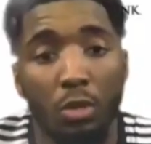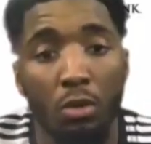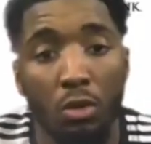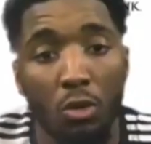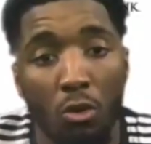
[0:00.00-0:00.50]
what
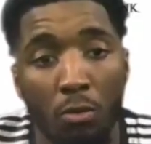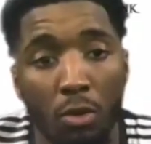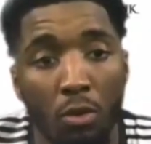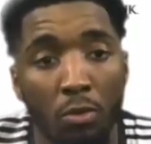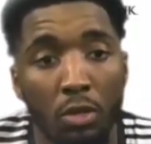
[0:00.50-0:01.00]
we do on the
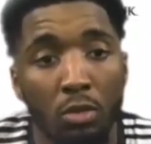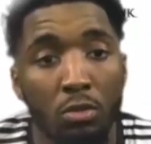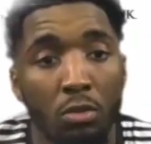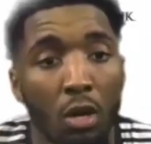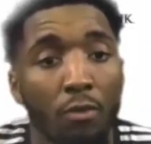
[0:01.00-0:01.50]
court, but what we
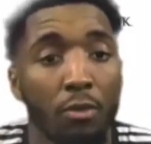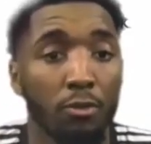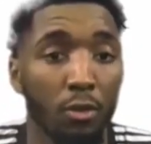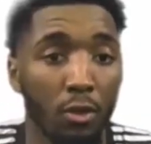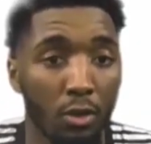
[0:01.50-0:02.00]
do
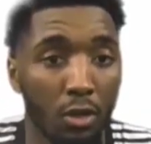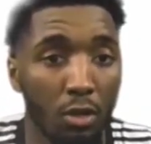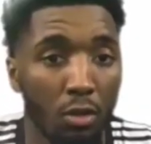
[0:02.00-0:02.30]
off the floor.